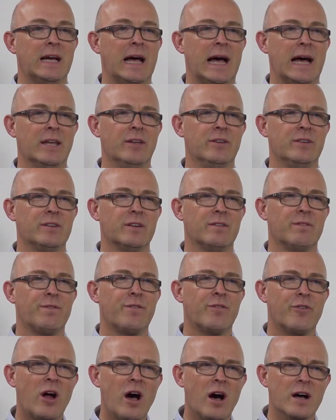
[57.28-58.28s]
And
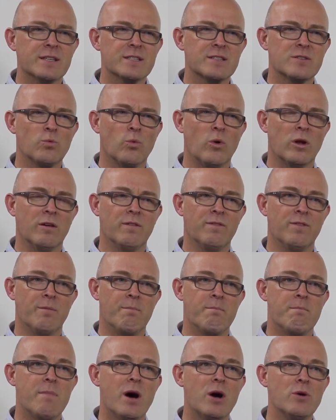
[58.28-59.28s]
for us, one of the
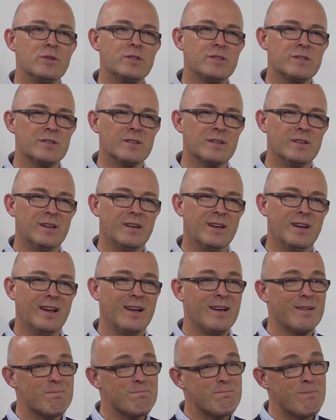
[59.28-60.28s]
most
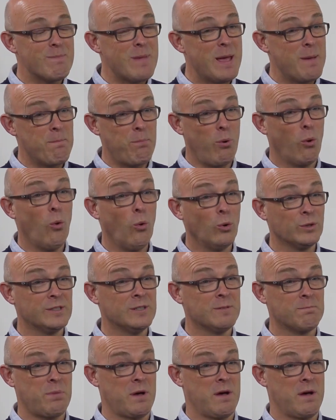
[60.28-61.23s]
important